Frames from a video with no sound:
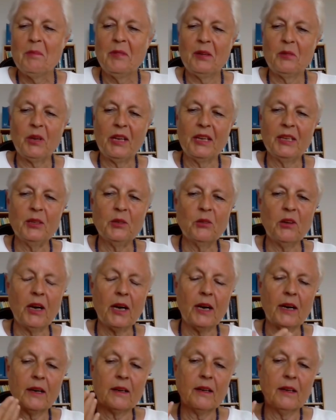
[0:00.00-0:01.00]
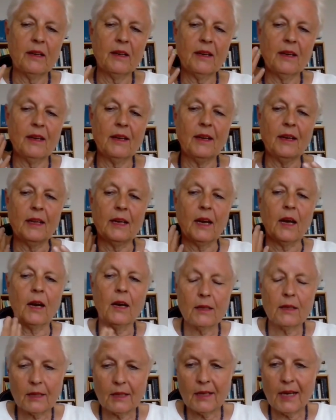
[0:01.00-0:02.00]
But when you are an
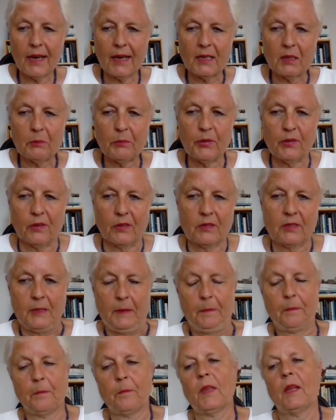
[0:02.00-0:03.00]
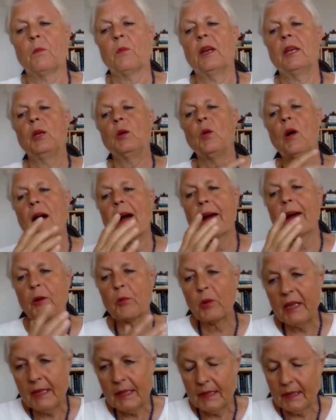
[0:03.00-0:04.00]
unkind person, when you are
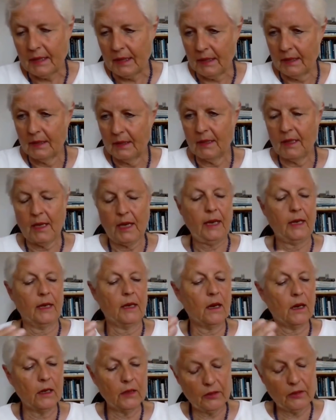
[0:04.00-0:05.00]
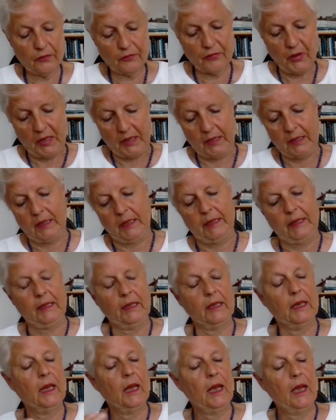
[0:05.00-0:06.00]
greedy and
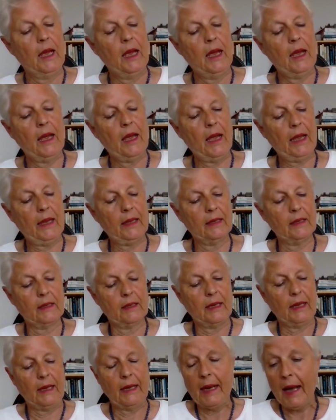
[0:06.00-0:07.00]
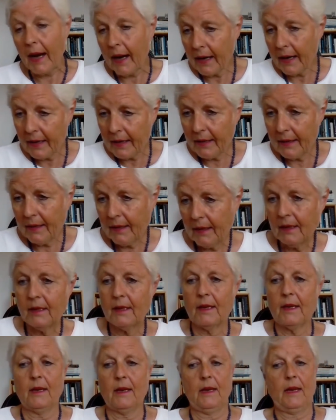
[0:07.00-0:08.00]
unfriendly and lie
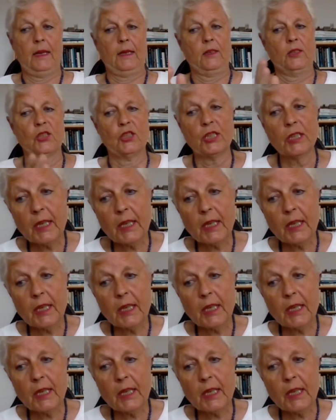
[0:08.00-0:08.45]
and